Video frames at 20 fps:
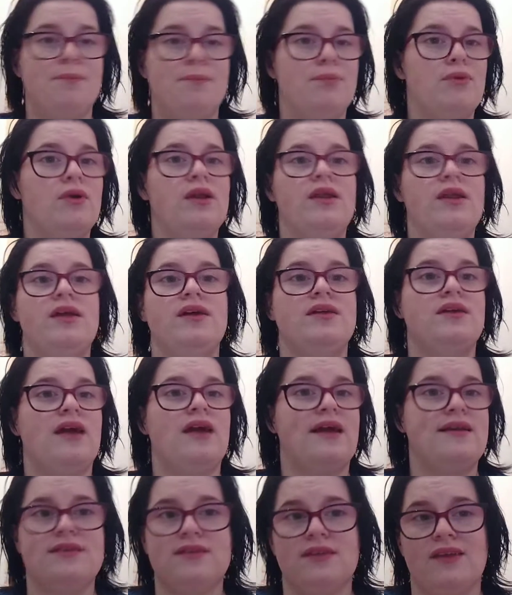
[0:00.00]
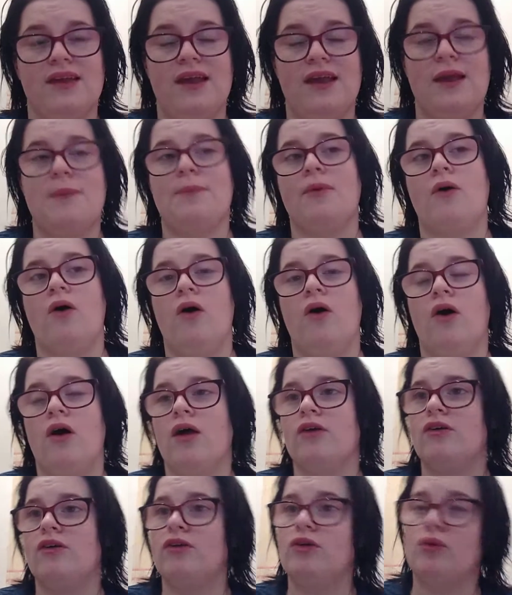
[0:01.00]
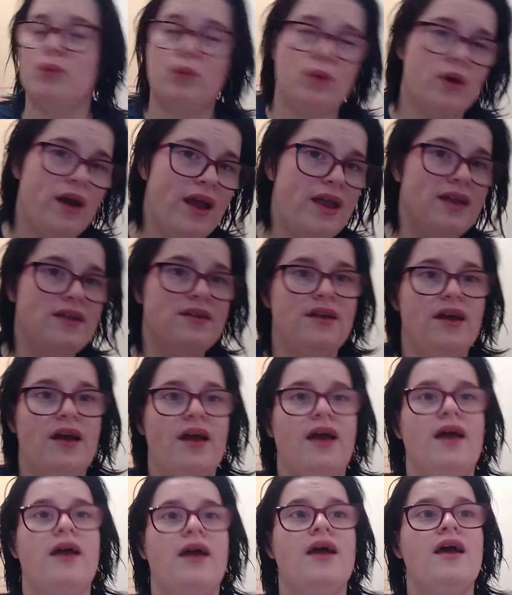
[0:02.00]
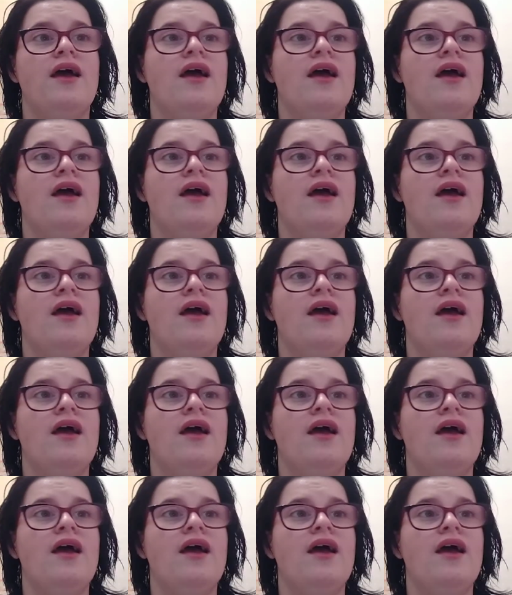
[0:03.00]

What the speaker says: brilliant night's sleep or a great day.